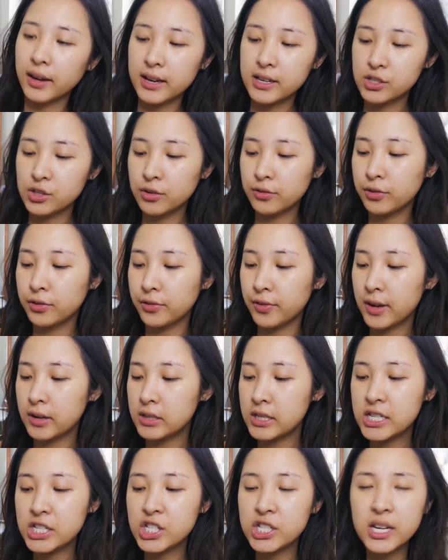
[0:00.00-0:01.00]
Okay, so for
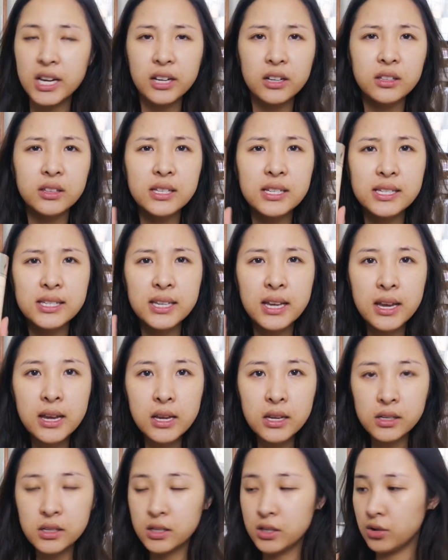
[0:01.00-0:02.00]
foundation, I got this
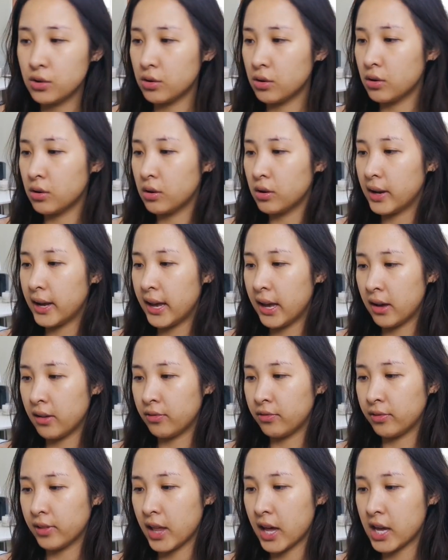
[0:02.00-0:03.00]
Dior Air
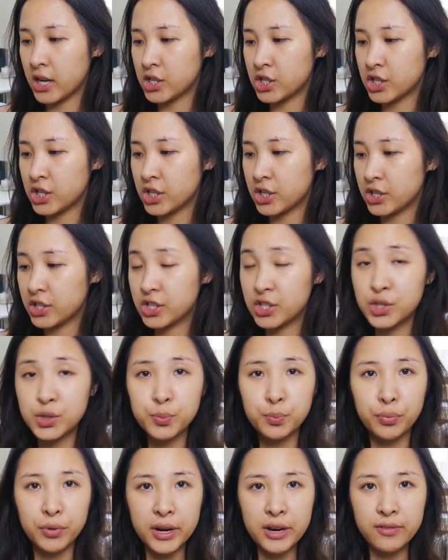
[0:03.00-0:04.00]
Flash
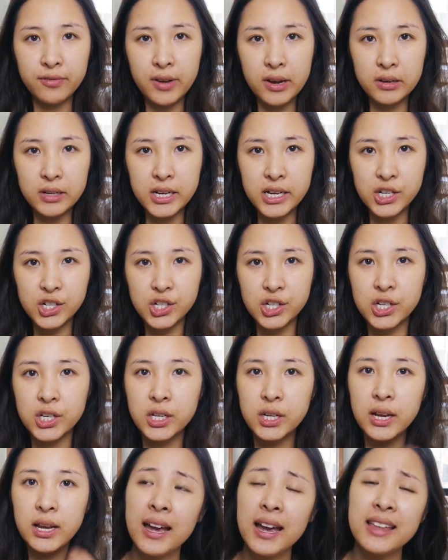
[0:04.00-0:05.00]
Spray
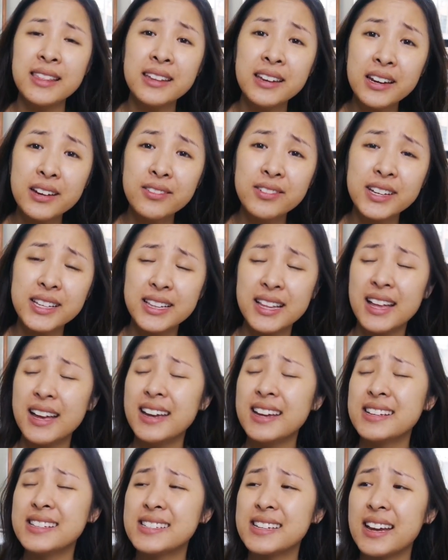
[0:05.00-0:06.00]
Foundation, and then I
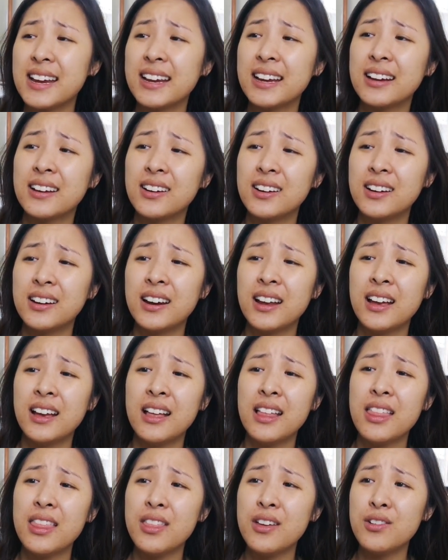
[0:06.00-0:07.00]
realized I got
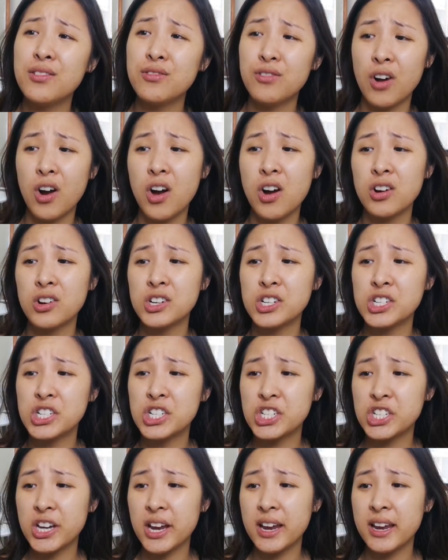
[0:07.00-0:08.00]
the wrong
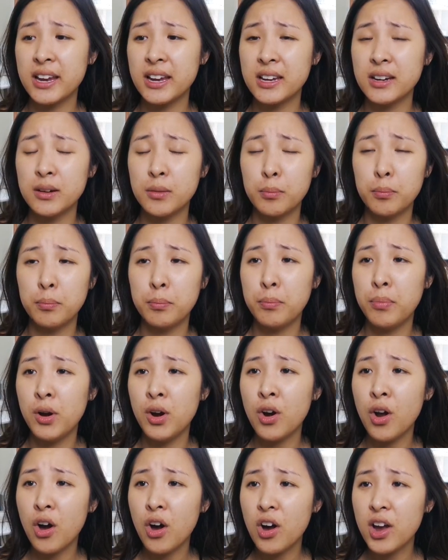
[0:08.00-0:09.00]
shade.
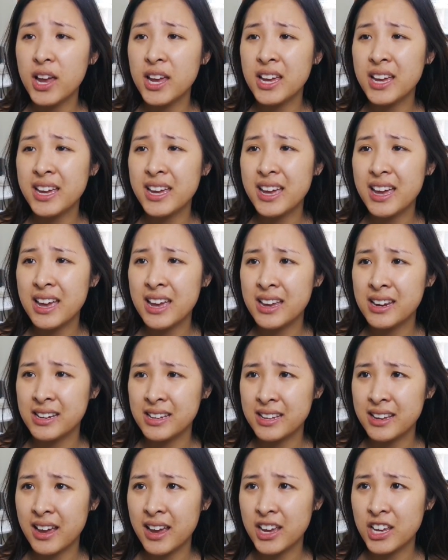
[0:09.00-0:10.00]
Bloody
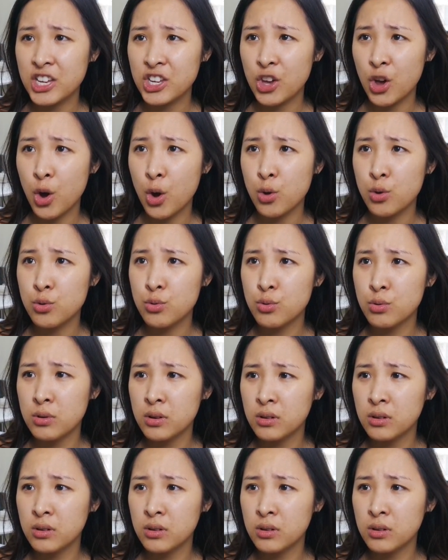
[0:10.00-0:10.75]
idiot, yo.